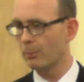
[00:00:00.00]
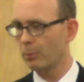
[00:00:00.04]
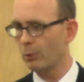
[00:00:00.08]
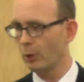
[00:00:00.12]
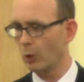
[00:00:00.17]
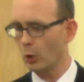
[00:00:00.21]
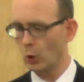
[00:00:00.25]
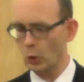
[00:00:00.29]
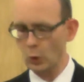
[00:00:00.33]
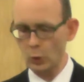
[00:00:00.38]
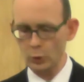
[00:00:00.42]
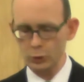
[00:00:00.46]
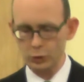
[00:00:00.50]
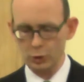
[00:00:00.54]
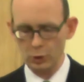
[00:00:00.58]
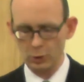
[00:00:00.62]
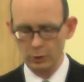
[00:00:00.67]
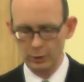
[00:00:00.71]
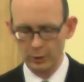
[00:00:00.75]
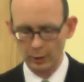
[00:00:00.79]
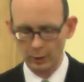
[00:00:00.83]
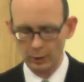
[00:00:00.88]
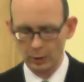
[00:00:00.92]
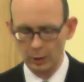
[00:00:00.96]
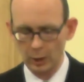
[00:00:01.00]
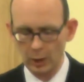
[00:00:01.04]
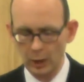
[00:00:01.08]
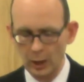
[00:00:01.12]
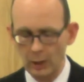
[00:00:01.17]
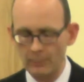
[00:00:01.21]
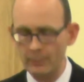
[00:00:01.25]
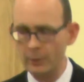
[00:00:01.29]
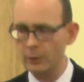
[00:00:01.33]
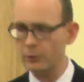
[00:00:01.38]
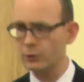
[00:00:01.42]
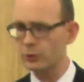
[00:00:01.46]
a blow to their
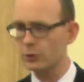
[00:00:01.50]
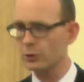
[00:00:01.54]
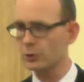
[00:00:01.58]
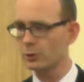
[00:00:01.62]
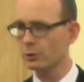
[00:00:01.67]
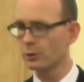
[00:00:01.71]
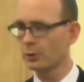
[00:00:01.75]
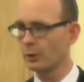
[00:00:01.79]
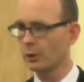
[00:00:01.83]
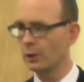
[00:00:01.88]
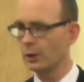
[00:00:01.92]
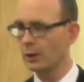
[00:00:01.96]
commerce.